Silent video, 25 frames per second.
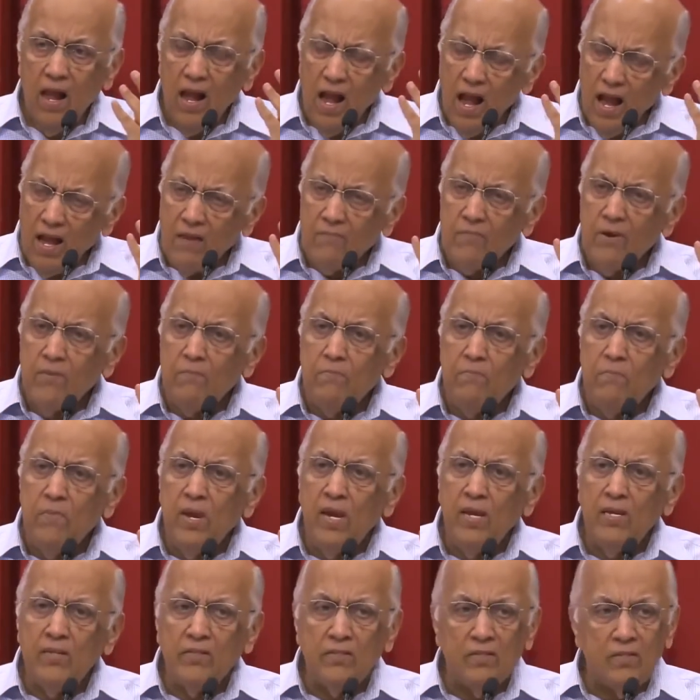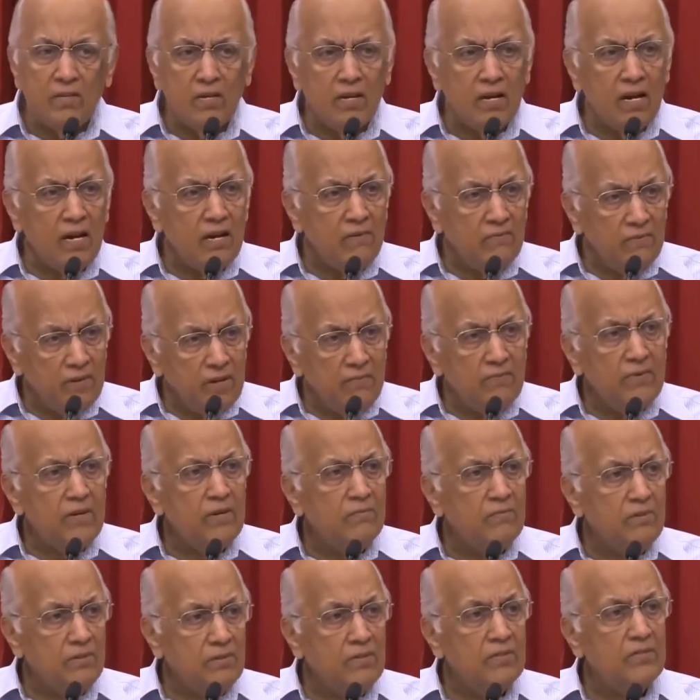I'm amazed that I have lived
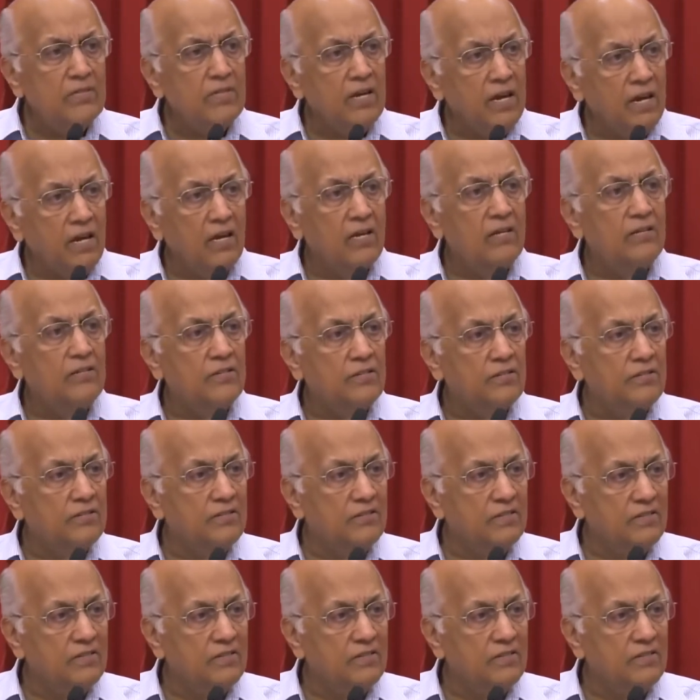up to this age.